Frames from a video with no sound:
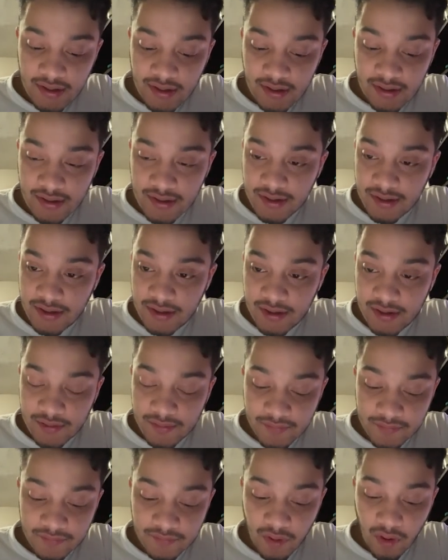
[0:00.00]
uh,
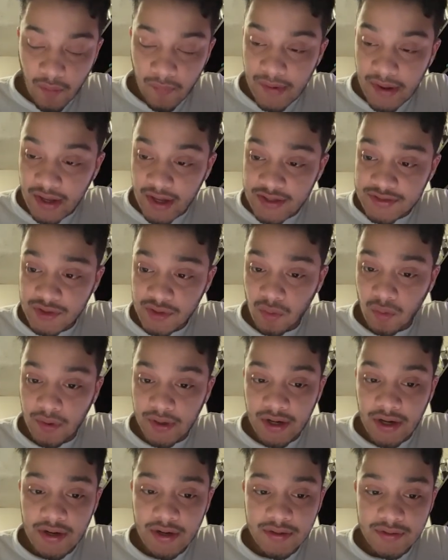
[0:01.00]
omega
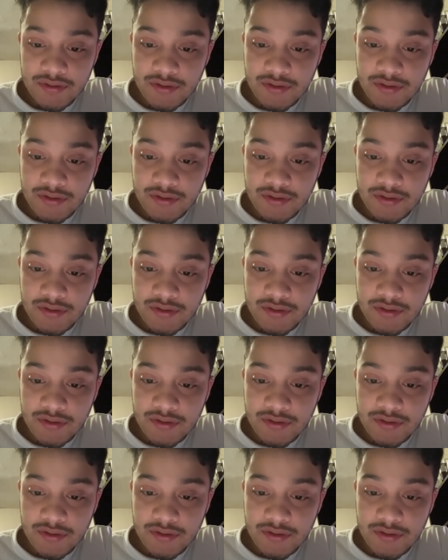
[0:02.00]
squared.